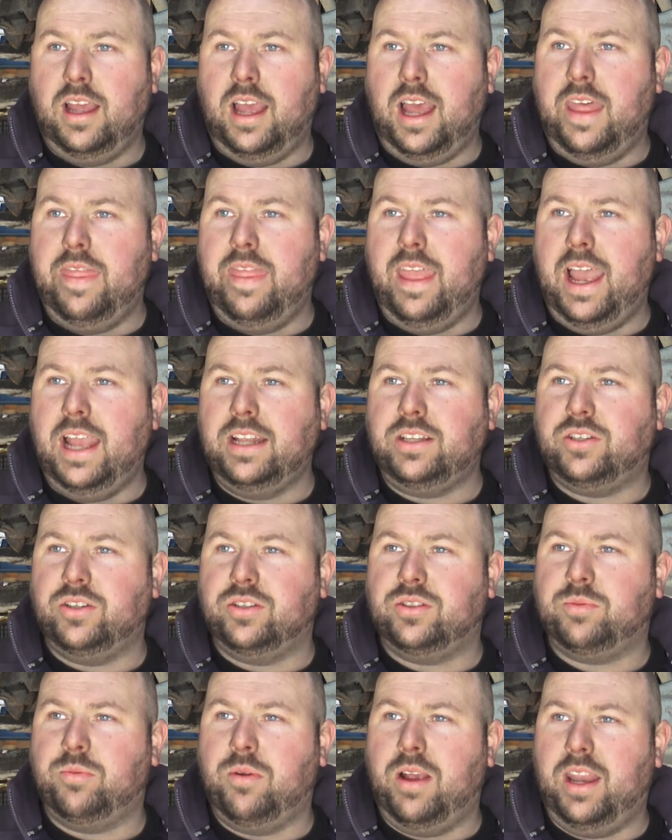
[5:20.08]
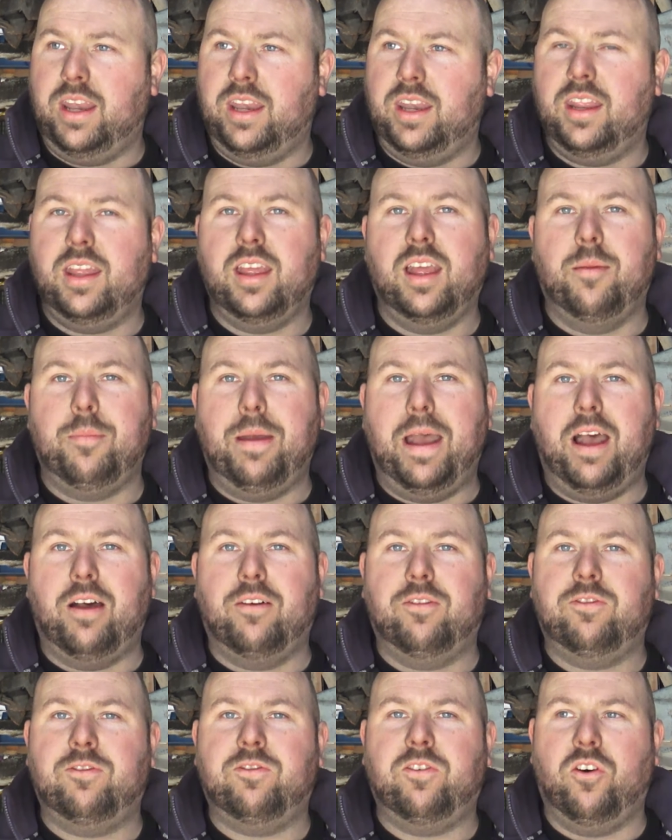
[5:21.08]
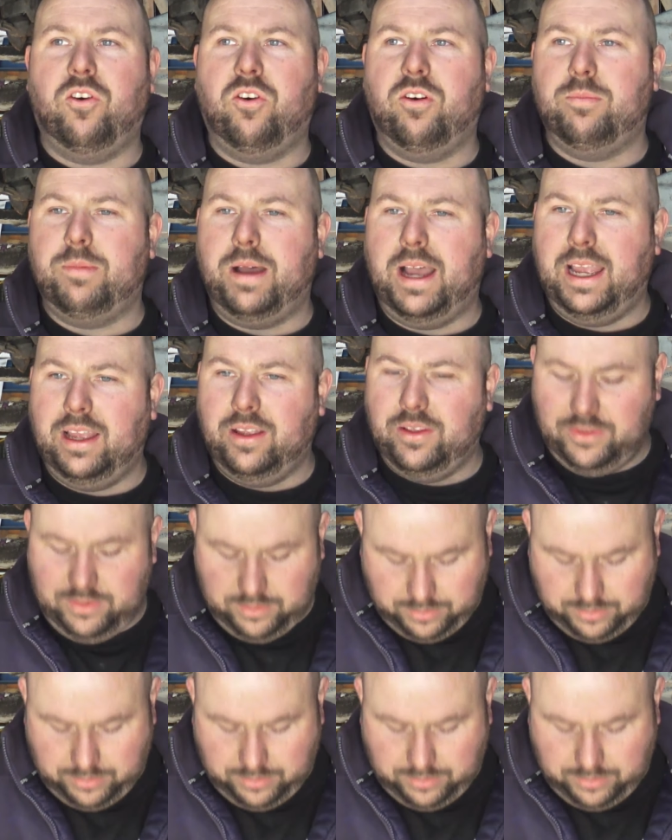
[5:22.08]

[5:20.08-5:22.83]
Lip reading: And that just went about 4 miles